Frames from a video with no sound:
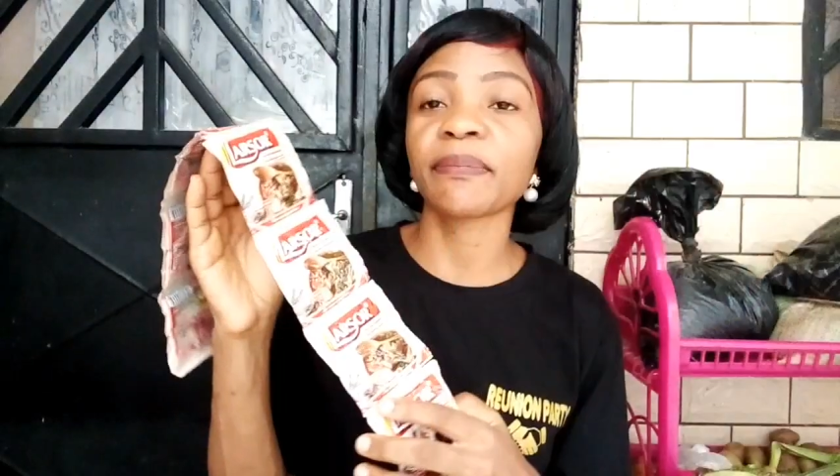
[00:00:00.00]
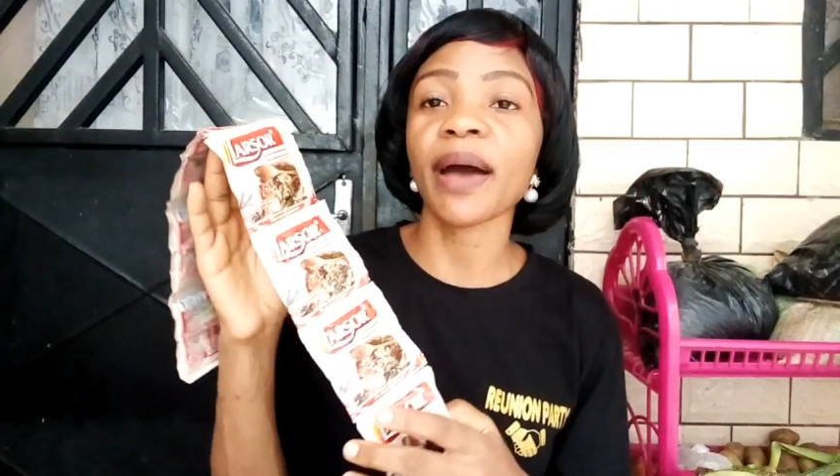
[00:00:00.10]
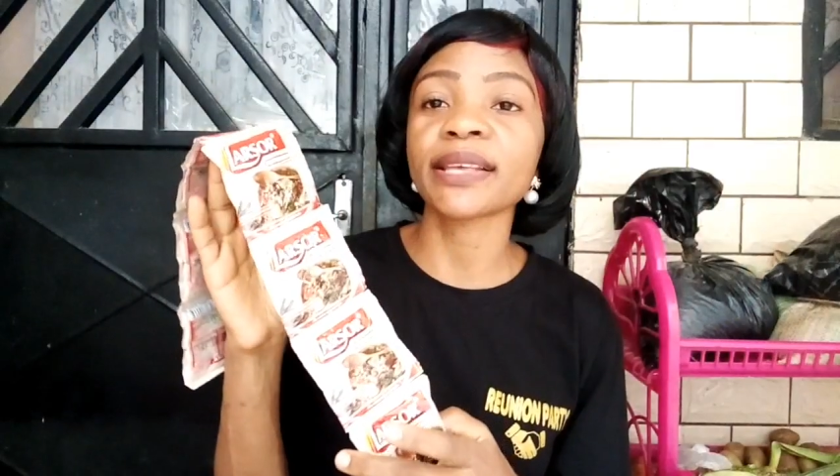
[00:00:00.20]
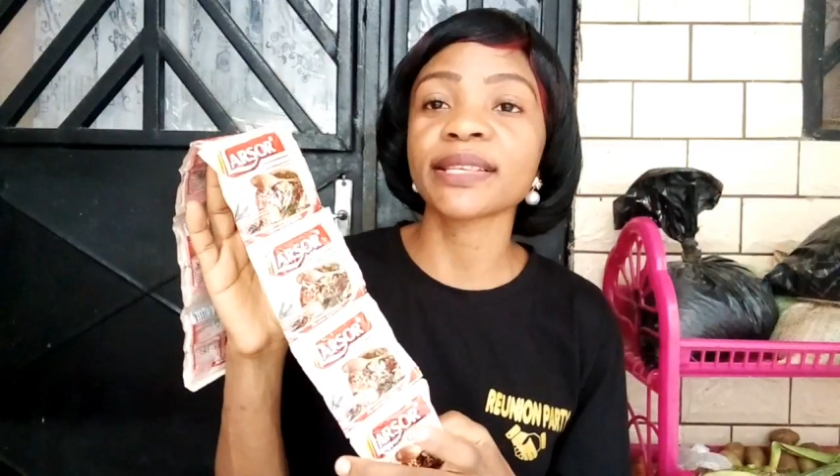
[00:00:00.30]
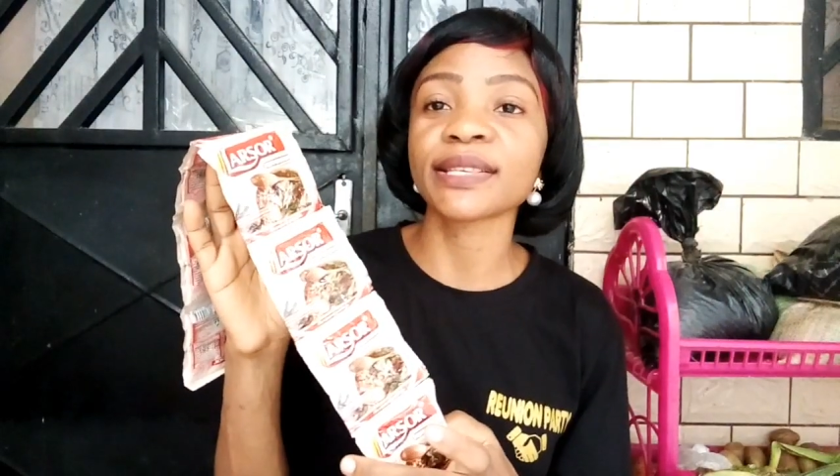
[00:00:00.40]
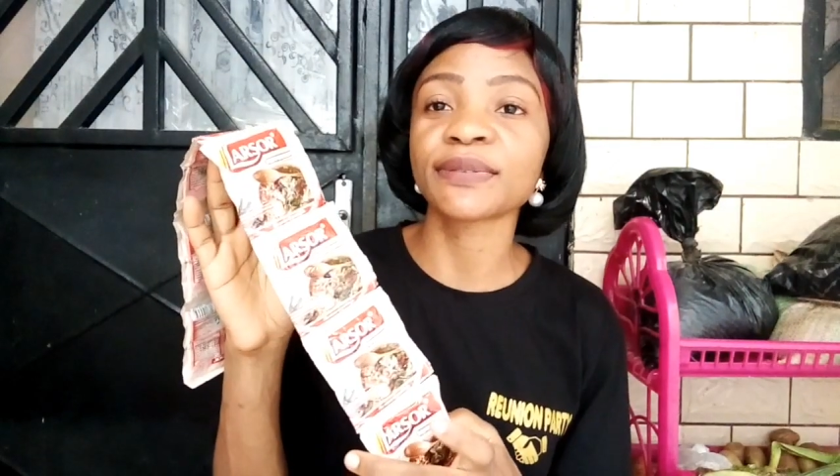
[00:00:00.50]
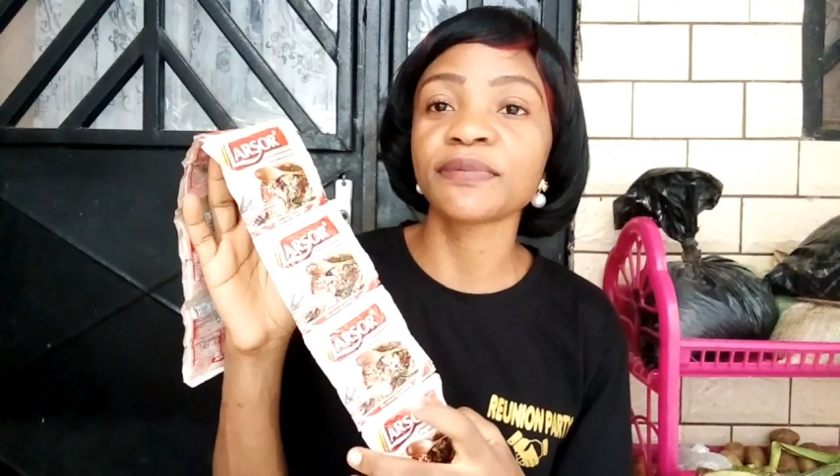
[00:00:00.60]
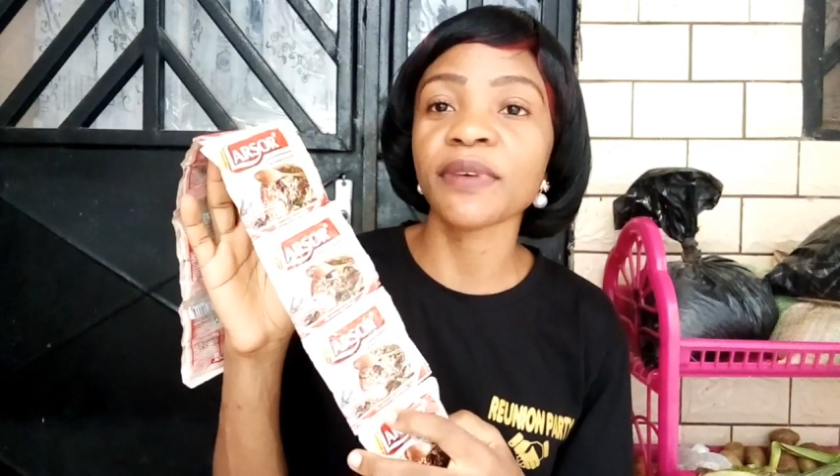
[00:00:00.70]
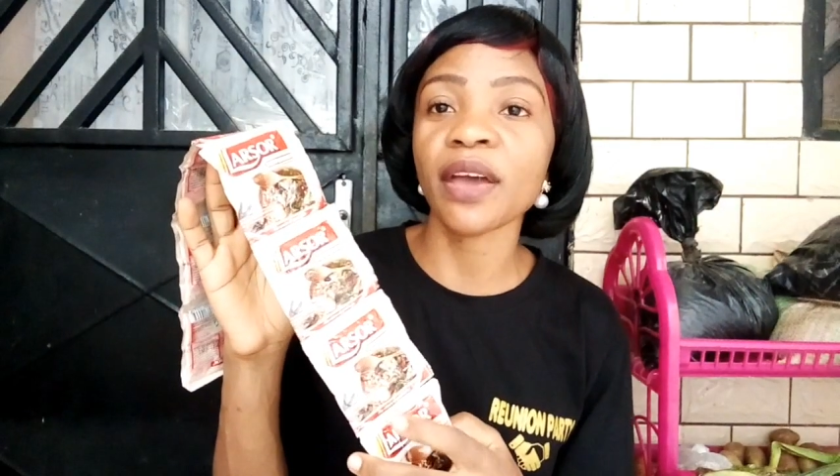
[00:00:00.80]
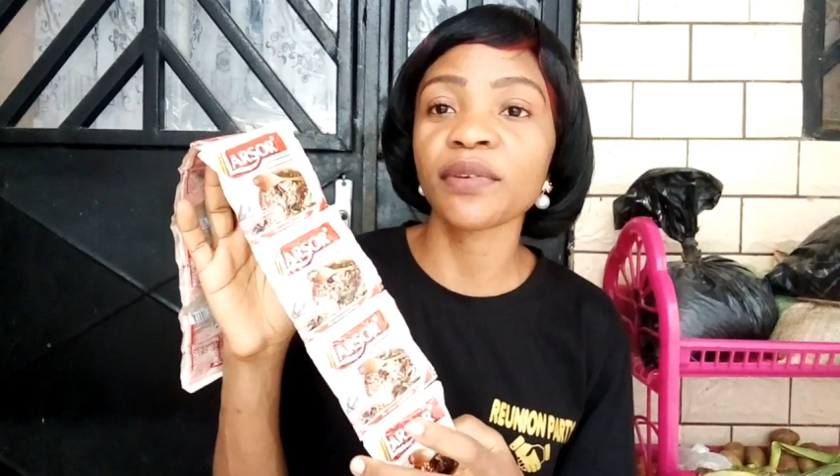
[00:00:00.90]
spice is
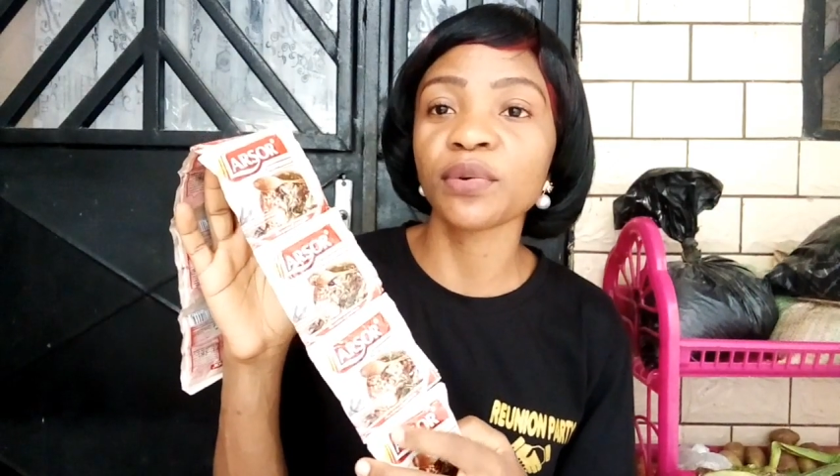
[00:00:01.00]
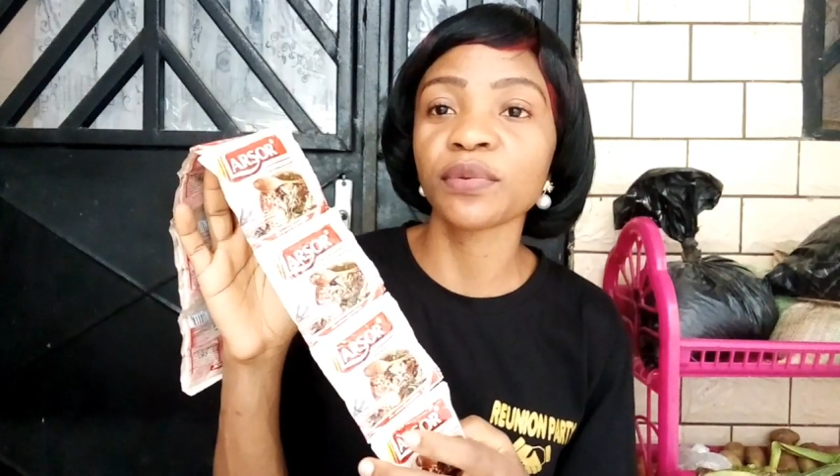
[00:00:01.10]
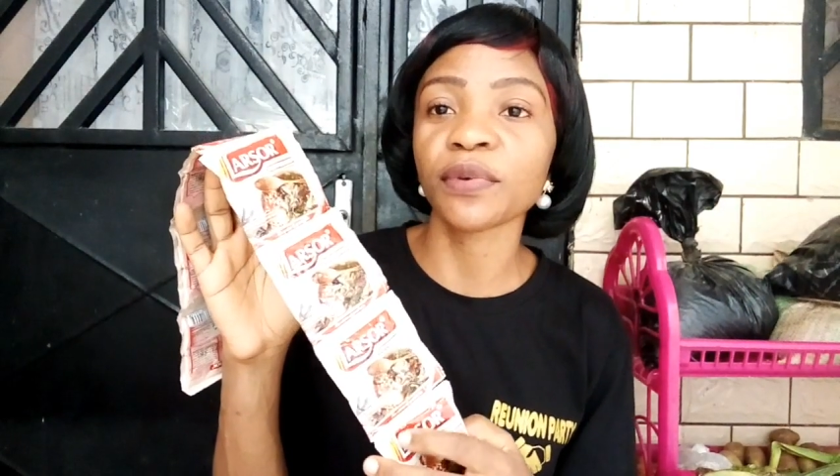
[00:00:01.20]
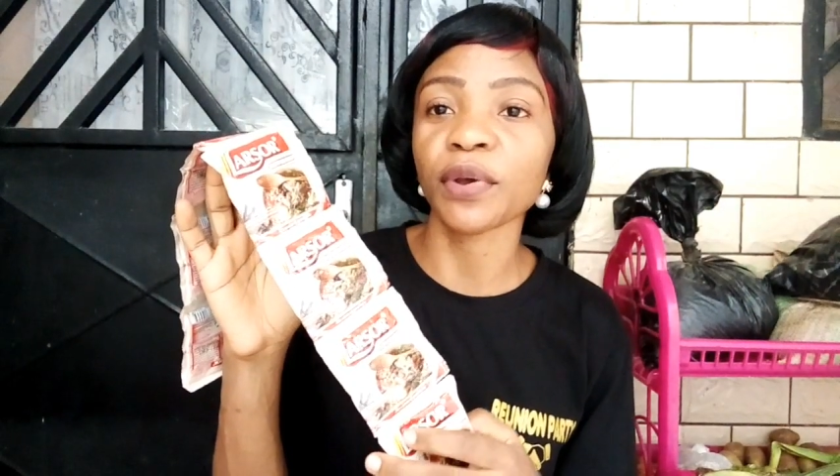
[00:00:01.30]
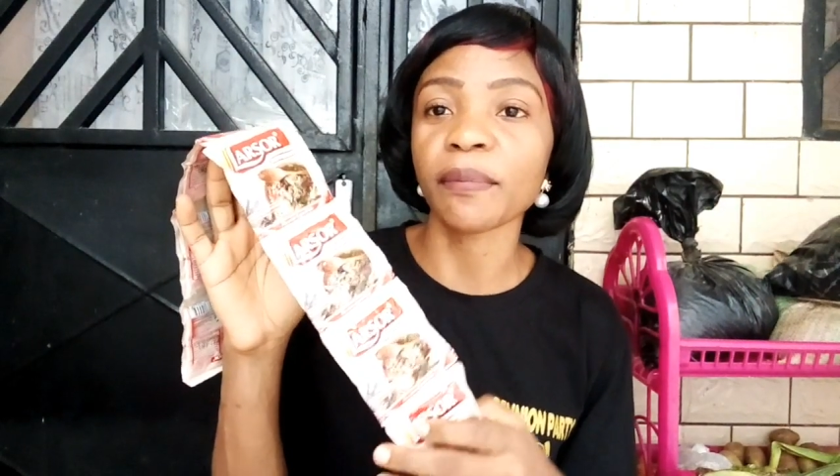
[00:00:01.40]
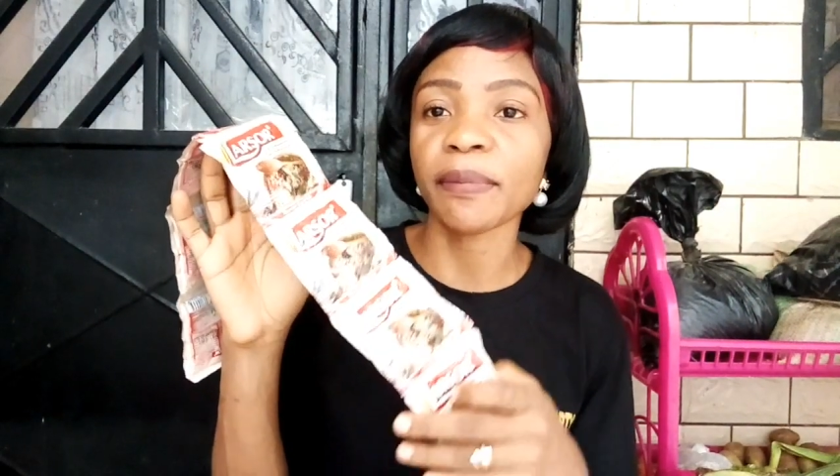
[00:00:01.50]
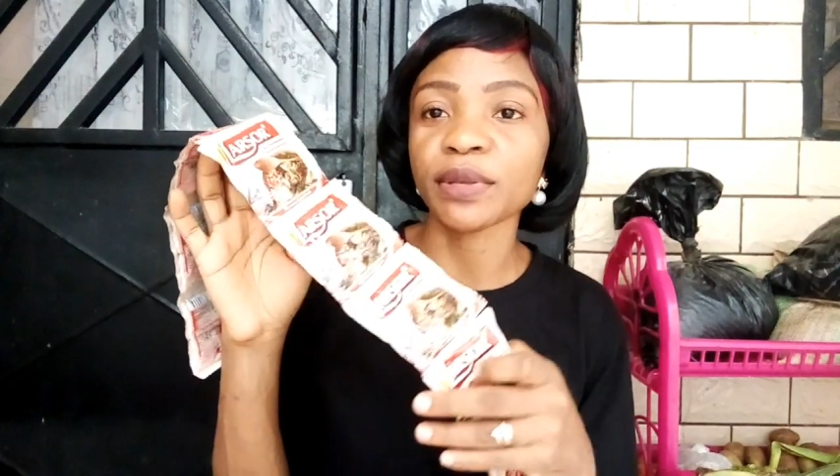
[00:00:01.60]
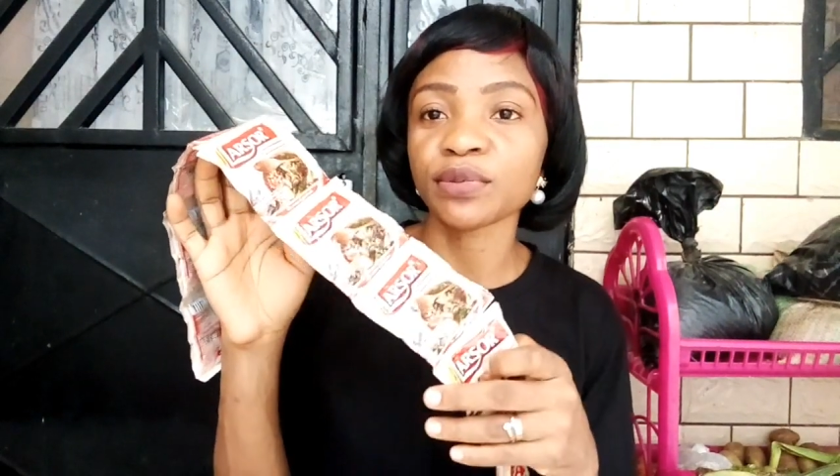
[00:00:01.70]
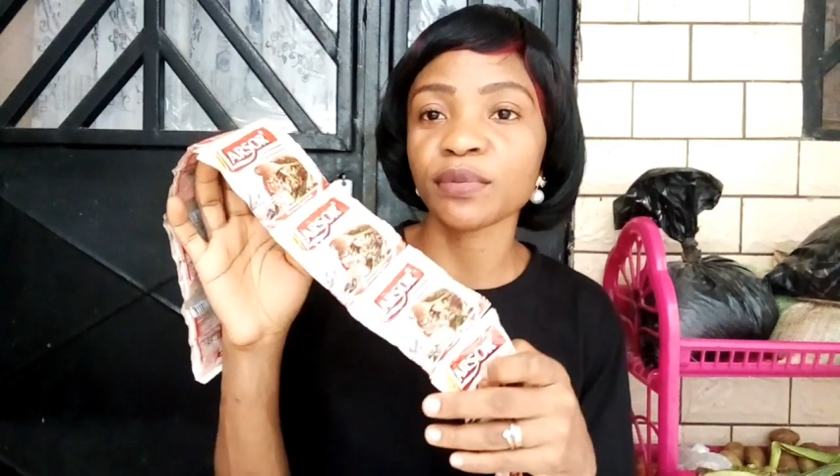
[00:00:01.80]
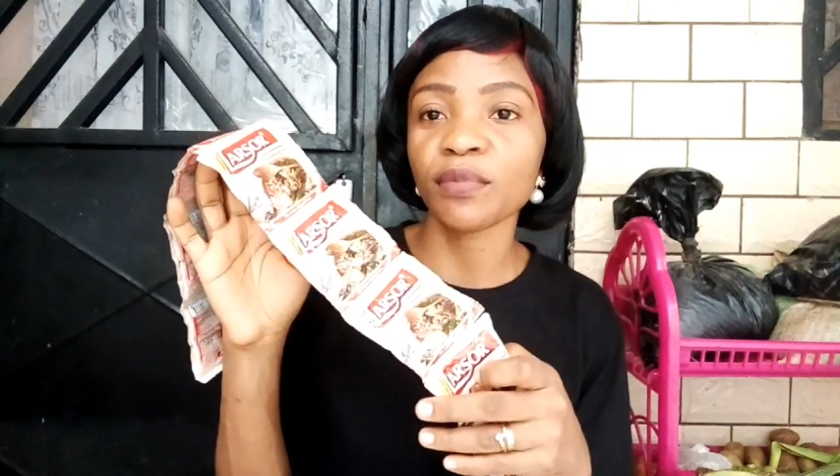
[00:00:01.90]
very good for your
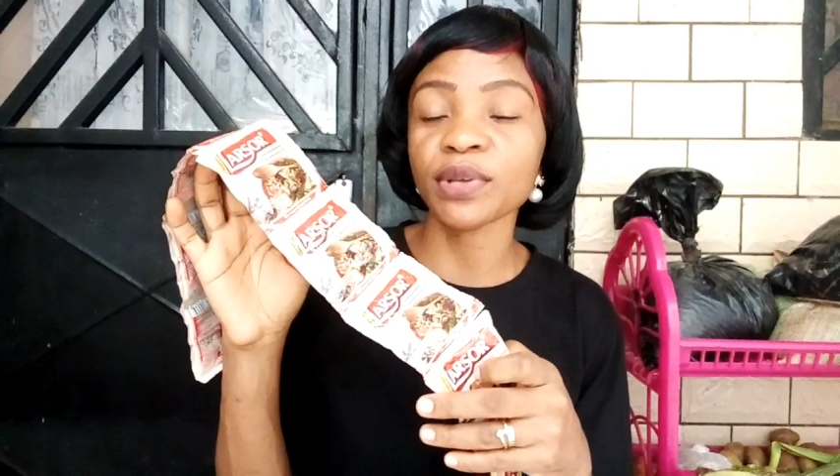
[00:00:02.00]
pepper soup.